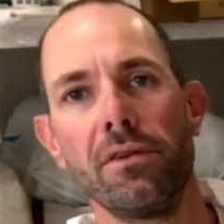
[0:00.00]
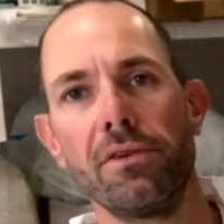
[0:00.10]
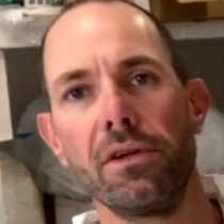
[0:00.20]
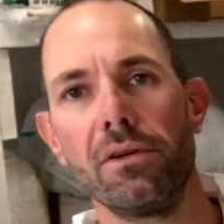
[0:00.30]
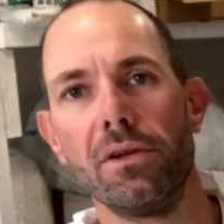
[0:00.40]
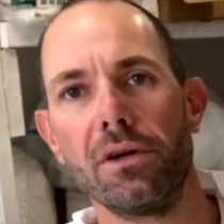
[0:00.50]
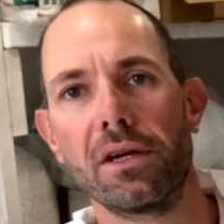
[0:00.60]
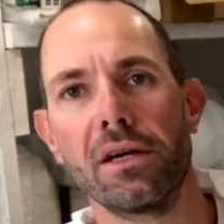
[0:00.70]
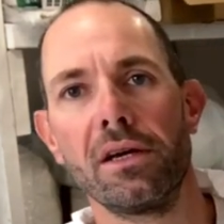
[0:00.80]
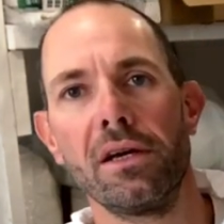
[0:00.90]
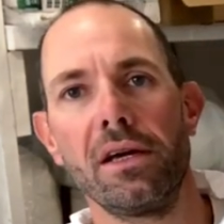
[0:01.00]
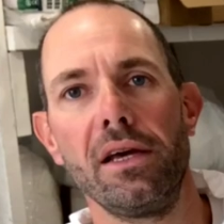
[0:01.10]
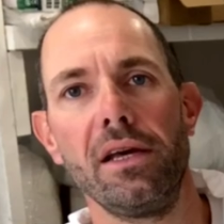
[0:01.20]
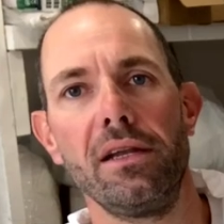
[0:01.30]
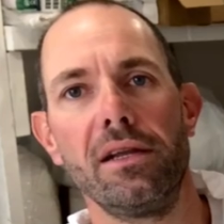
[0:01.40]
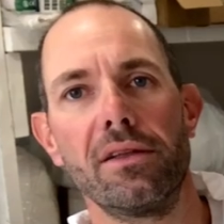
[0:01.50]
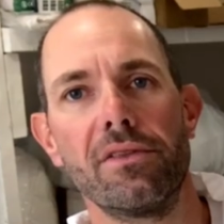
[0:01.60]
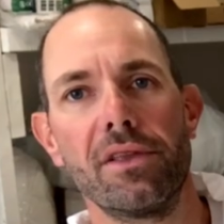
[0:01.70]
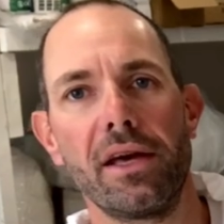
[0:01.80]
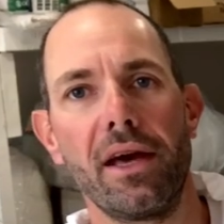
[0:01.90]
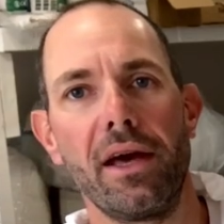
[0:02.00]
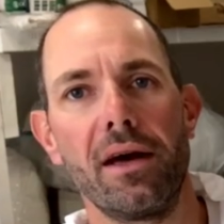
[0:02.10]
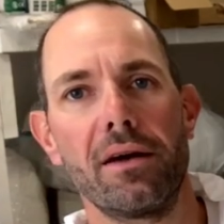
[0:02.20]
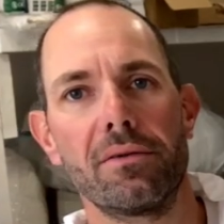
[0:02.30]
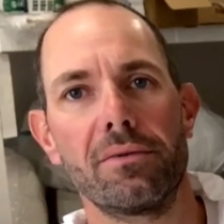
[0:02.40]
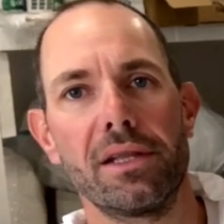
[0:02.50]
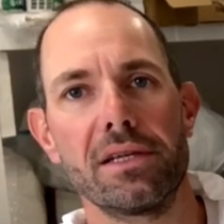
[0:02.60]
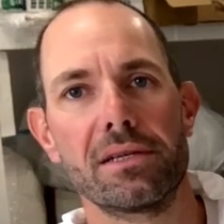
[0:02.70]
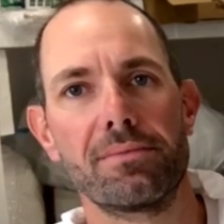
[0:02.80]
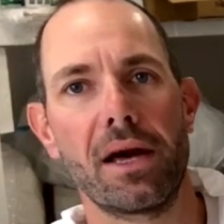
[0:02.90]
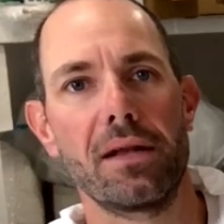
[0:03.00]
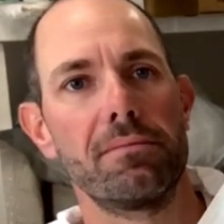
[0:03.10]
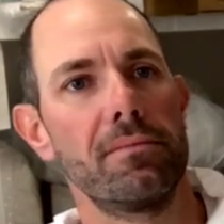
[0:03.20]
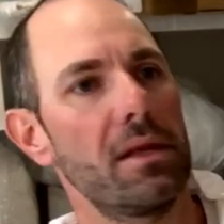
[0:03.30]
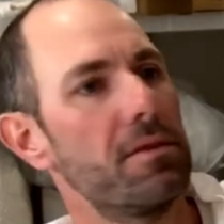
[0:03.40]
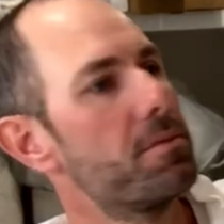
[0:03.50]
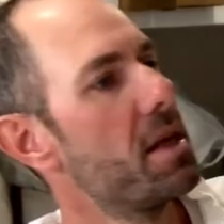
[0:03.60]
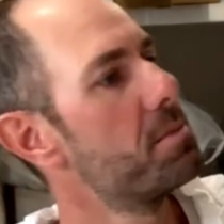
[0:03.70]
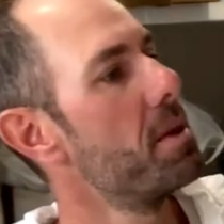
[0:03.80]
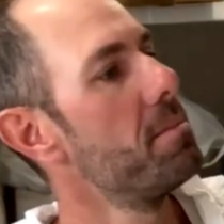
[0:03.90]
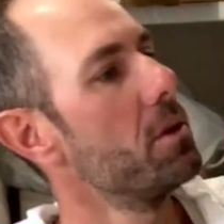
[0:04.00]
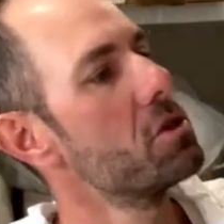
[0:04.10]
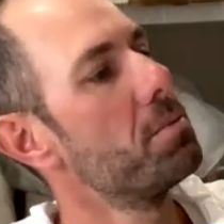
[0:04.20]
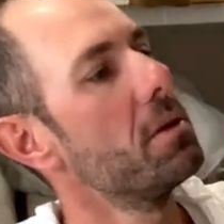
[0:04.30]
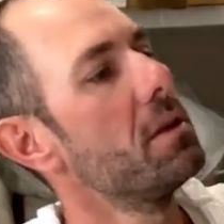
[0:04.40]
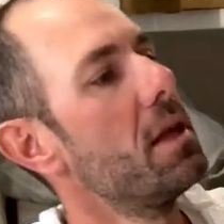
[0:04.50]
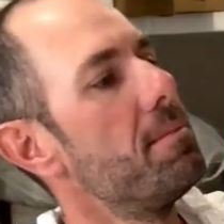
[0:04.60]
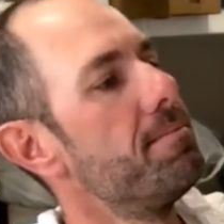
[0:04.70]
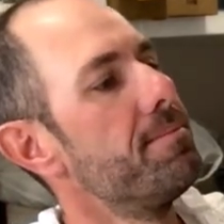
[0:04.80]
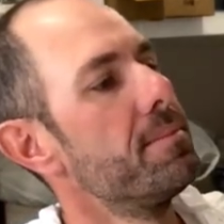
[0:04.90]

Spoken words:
If you look in there, where there's been multiple